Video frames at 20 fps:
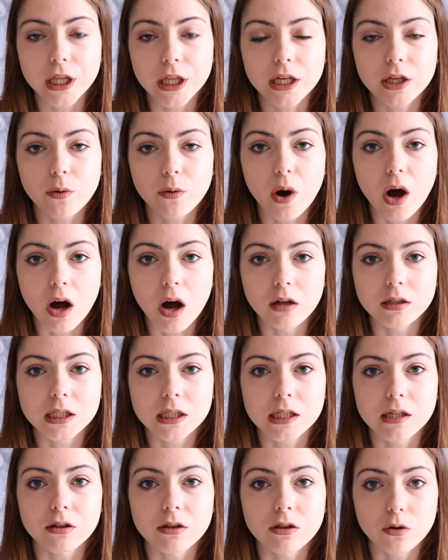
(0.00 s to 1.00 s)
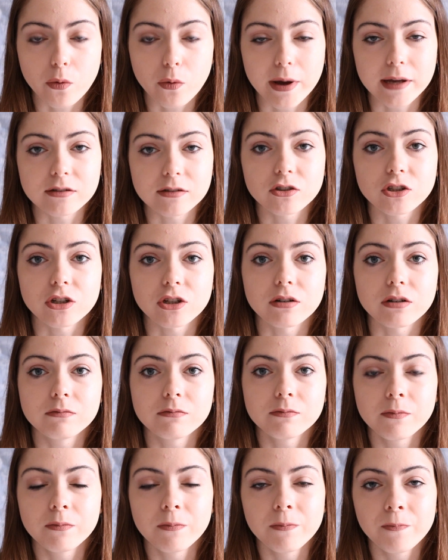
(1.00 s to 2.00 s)
that you answer the question.
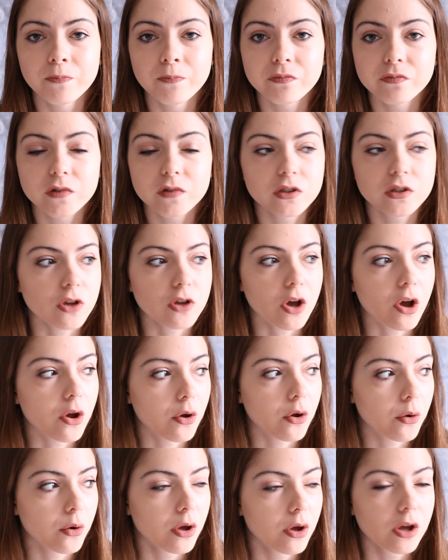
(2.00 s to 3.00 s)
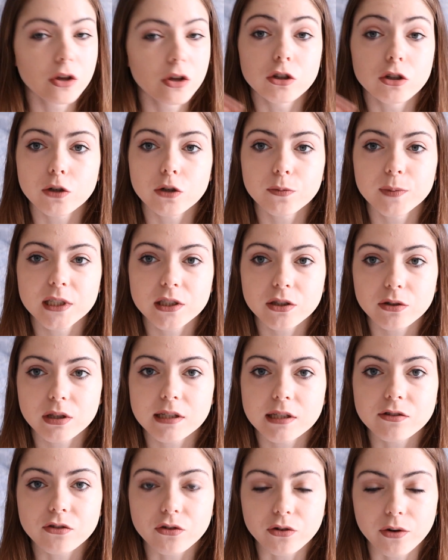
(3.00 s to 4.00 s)
So you should be doing
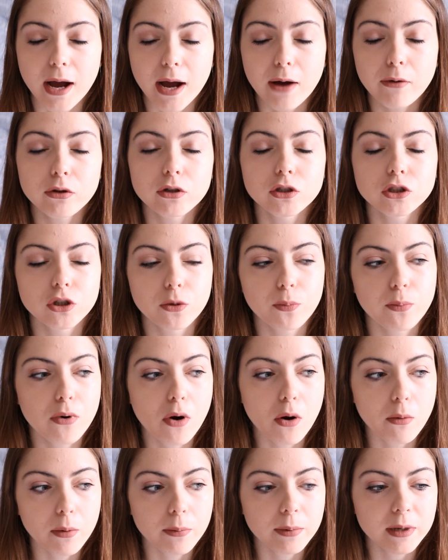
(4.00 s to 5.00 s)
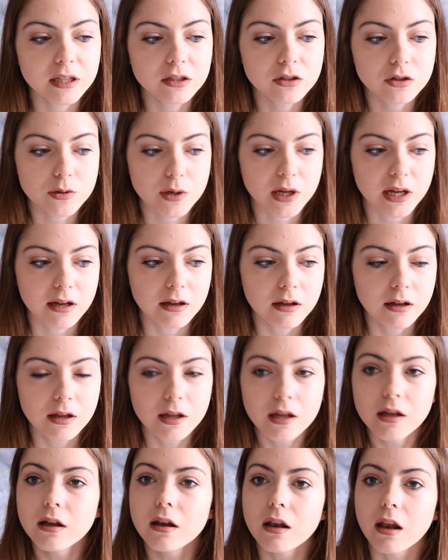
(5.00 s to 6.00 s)
this throughout. You should probably do it
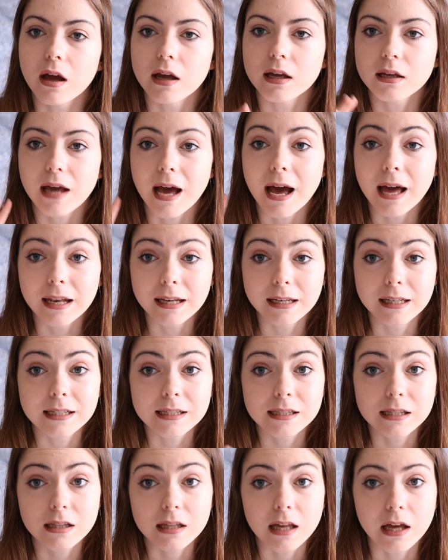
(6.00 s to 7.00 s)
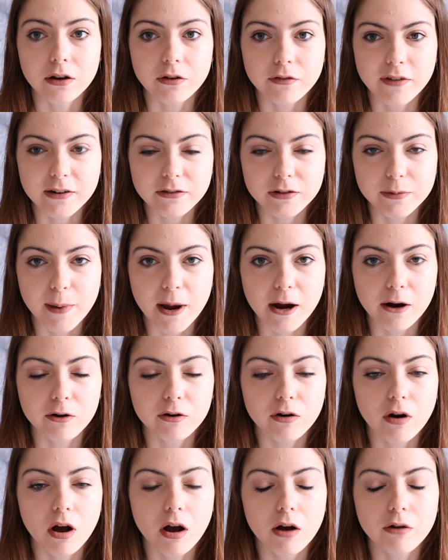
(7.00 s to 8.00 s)
like at least at the end of every
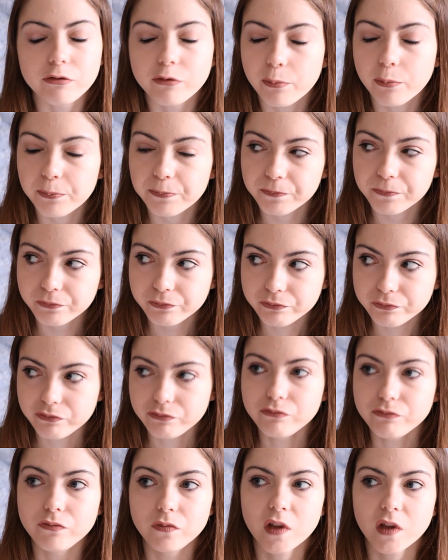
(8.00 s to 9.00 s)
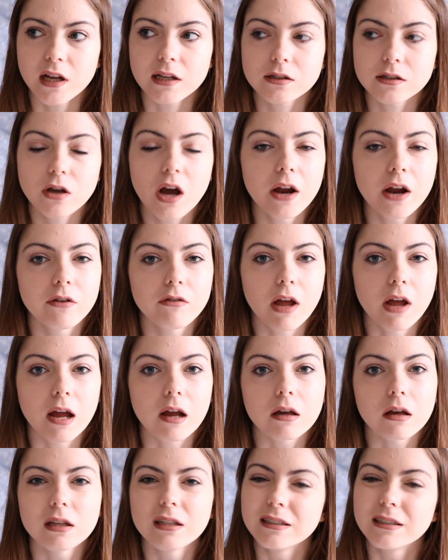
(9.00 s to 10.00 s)
paragraph. That's kind of like